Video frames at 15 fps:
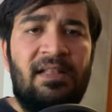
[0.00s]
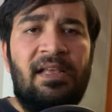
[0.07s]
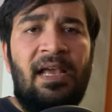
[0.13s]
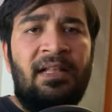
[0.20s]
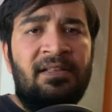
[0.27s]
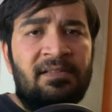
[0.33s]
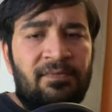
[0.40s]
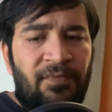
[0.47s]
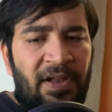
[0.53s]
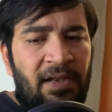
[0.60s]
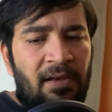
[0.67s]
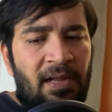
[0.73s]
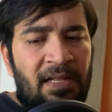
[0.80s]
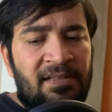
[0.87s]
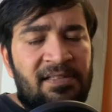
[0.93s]
in,
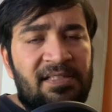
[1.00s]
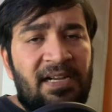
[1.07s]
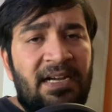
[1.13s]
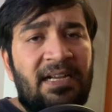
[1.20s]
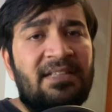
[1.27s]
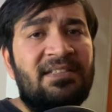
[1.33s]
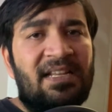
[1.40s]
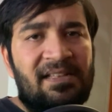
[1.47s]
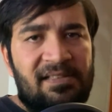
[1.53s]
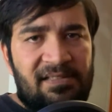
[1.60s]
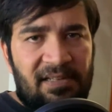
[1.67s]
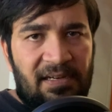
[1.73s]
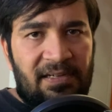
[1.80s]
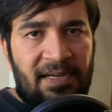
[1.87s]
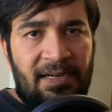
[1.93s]
when incident is
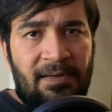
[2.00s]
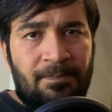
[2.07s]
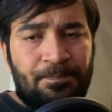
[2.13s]
inserted